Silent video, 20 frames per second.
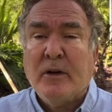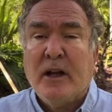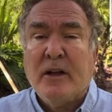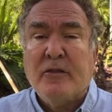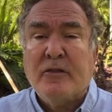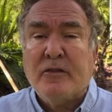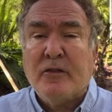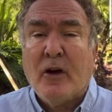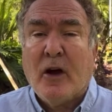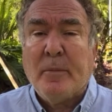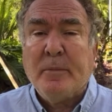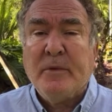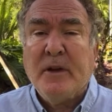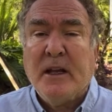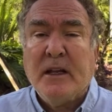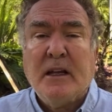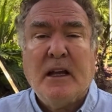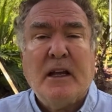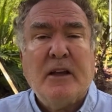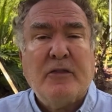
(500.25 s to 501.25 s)
and stop
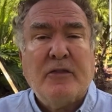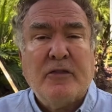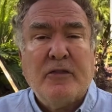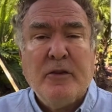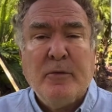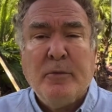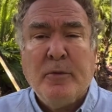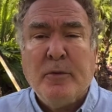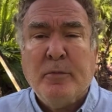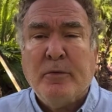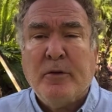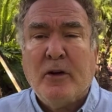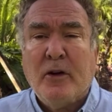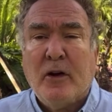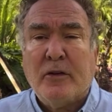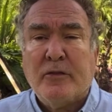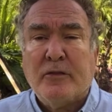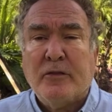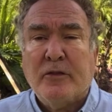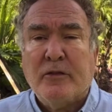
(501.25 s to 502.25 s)
taking simple
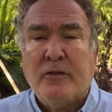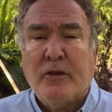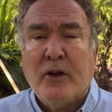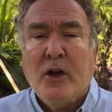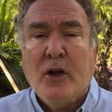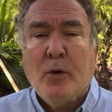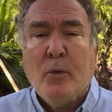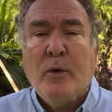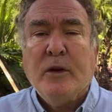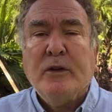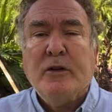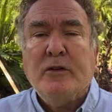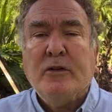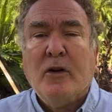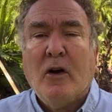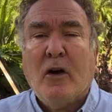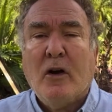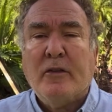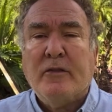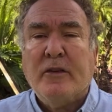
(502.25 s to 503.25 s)
precautions, we could
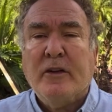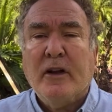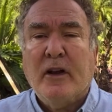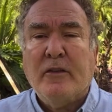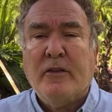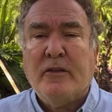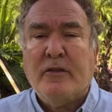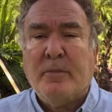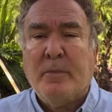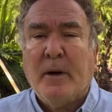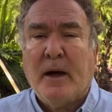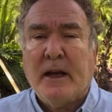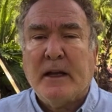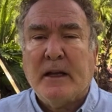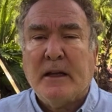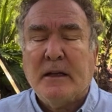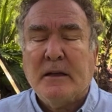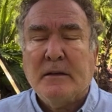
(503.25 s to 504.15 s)
cause another spike.